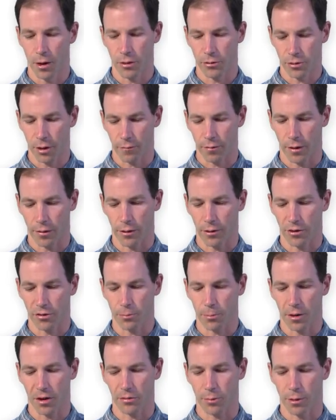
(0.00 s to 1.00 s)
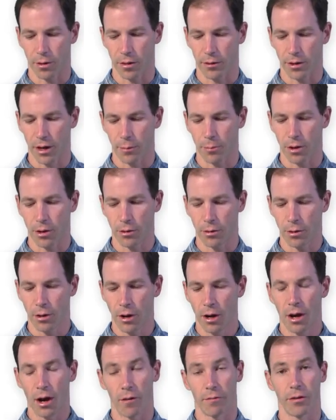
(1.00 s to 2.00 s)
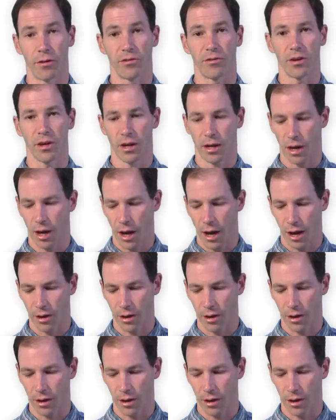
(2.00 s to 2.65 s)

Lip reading: So I've got the displacement of the W, of the Z,